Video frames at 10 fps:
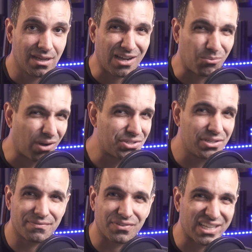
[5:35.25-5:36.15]
I want you
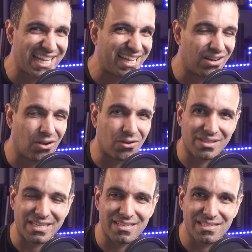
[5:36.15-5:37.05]
to forget all
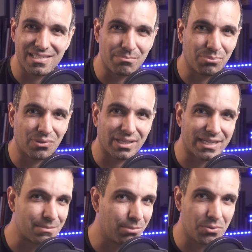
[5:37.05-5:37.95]
the simple
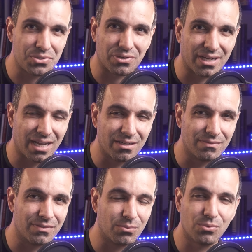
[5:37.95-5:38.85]
exposure kind of